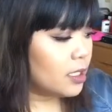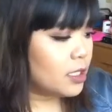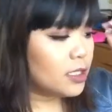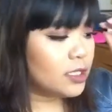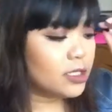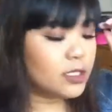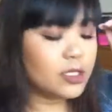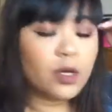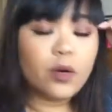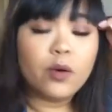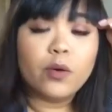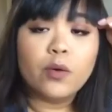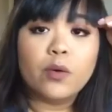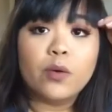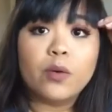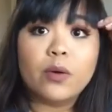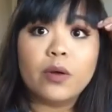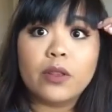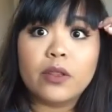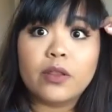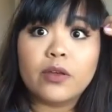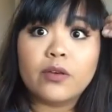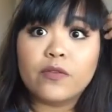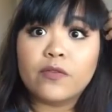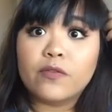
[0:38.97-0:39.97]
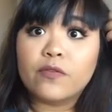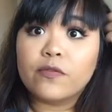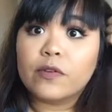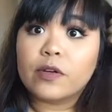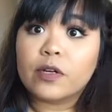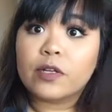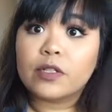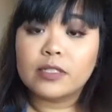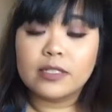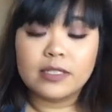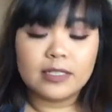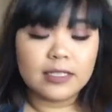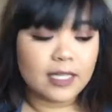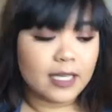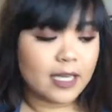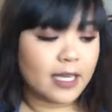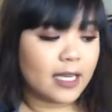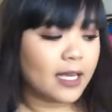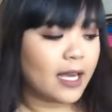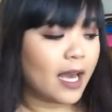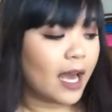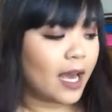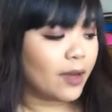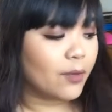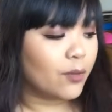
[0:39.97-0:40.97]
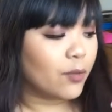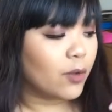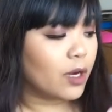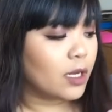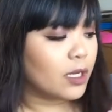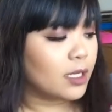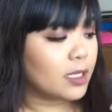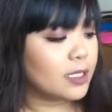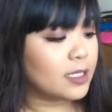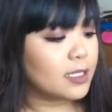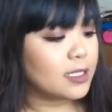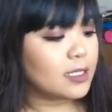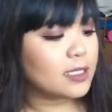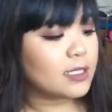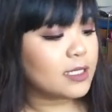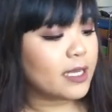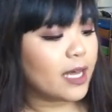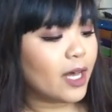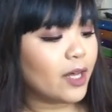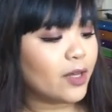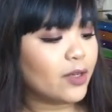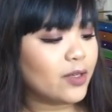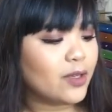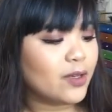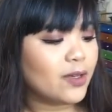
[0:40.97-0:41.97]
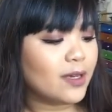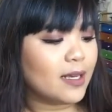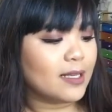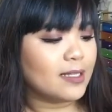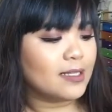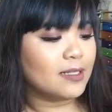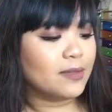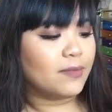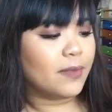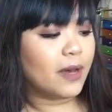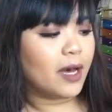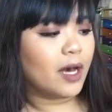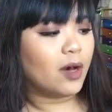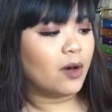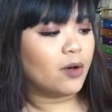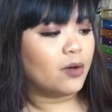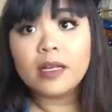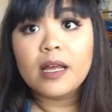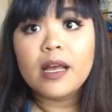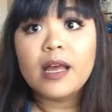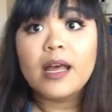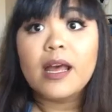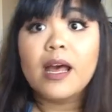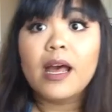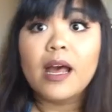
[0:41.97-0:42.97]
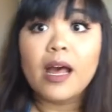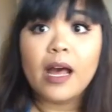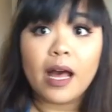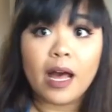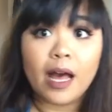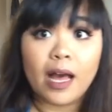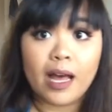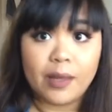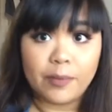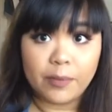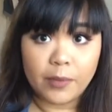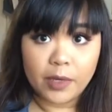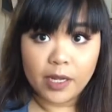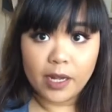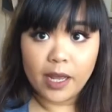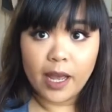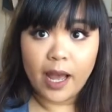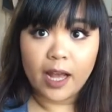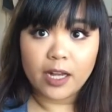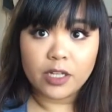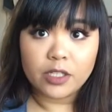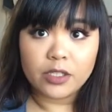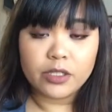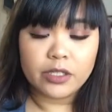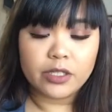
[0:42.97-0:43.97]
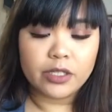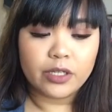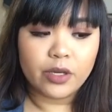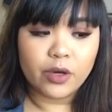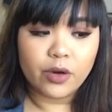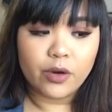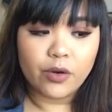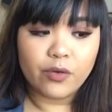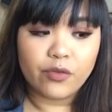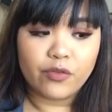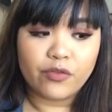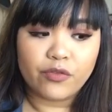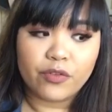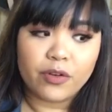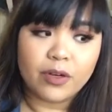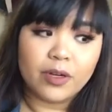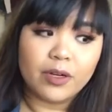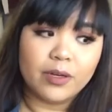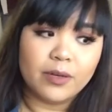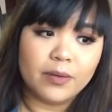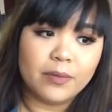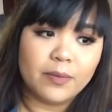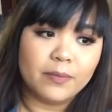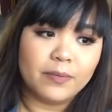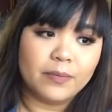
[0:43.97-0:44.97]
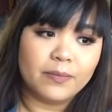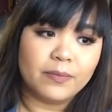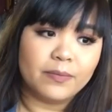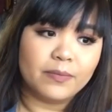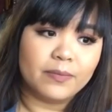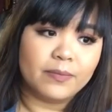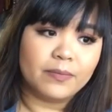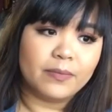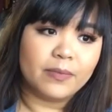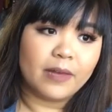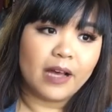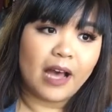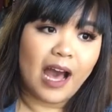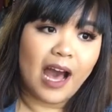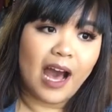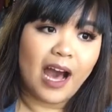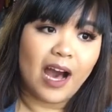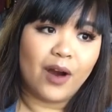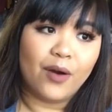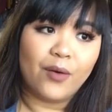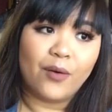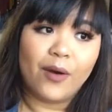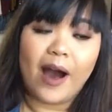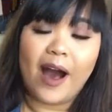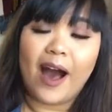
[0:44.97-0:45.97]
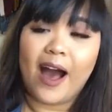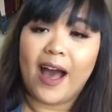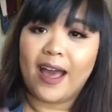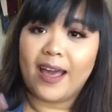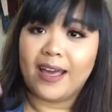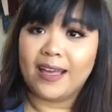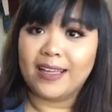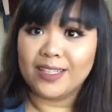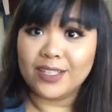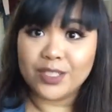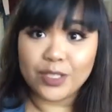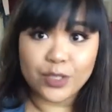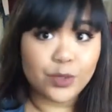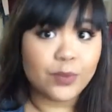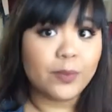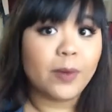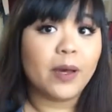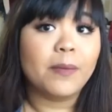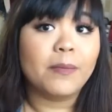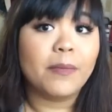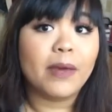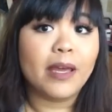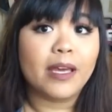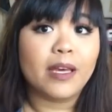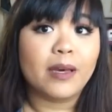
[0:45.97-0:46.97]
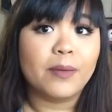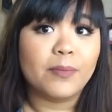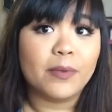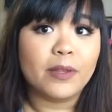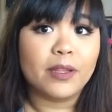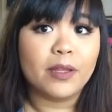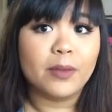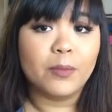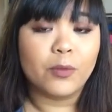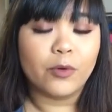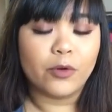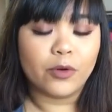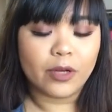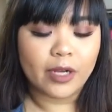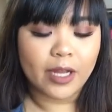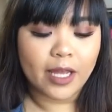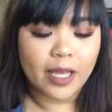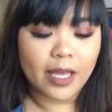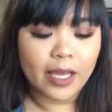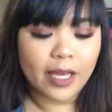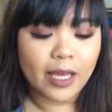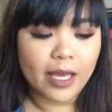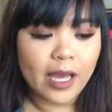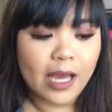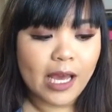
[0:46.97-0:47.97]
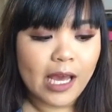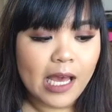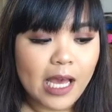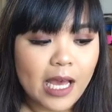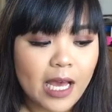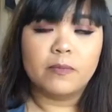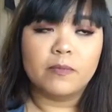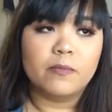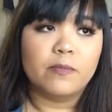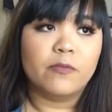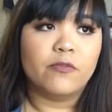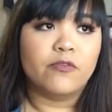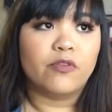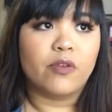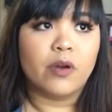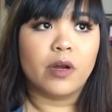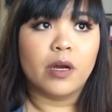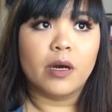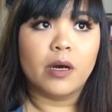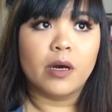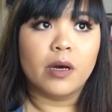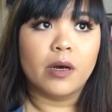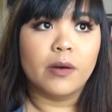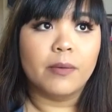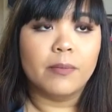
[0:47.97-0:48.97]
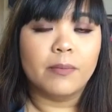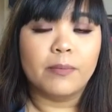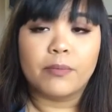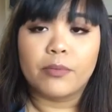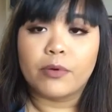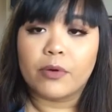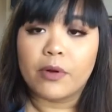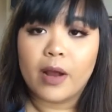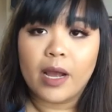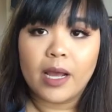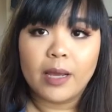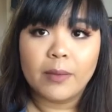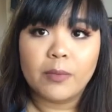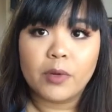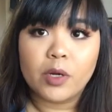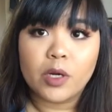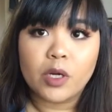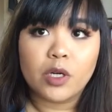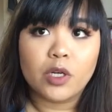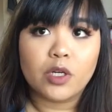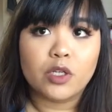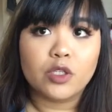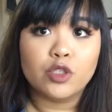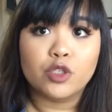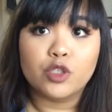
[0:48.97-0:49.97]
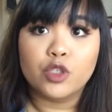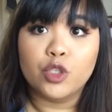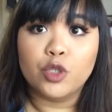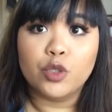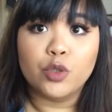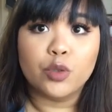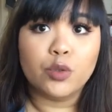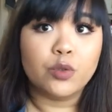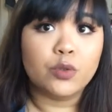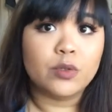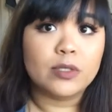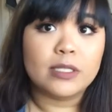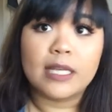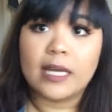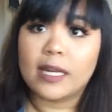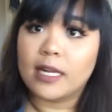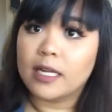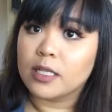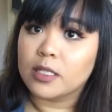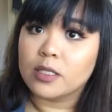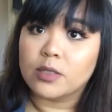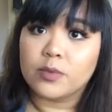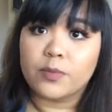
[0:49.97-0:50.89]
So the first thing I want to tell you guys about, I'm gonna actually go from how I do my makeup in the morning, from primer to setting